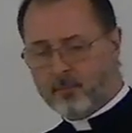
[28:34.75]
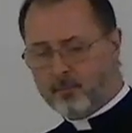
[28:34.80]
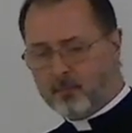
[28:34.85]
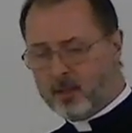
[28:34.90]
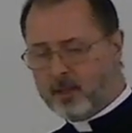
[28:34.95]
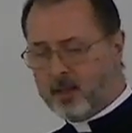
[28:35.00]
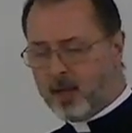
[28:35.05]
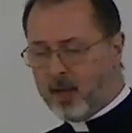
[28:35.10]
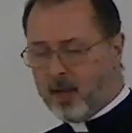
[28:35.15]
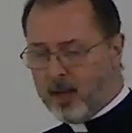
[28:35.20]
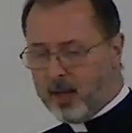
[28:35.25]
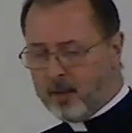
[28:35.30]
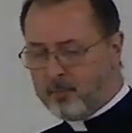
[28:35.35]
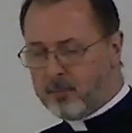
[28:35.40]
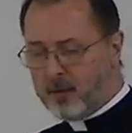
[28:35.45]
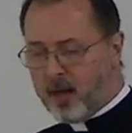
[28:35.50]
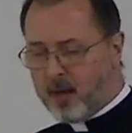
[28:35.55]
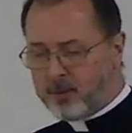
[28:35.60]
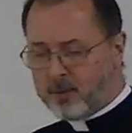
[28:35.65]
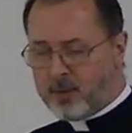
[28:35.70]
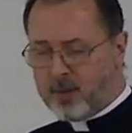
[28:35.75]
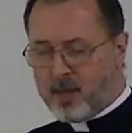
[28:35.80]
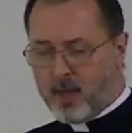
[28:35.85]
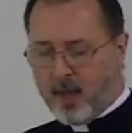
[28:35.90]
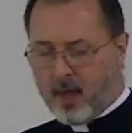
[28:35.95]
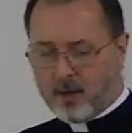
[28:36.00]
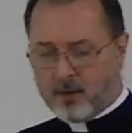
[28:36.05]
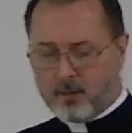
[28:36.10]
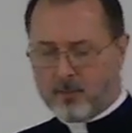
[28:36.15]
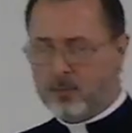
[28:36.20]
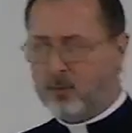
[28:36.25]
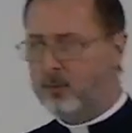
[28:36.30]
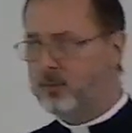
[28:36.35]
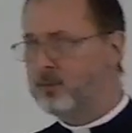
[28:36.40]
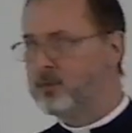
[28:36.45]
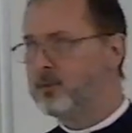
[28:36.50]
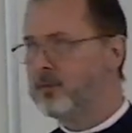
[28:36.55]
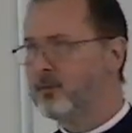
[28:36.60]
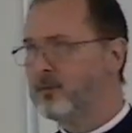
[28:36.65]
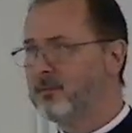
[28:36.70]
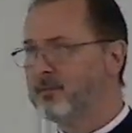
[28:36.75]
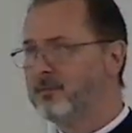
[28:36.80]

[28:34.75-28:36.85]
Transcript: became like the animals.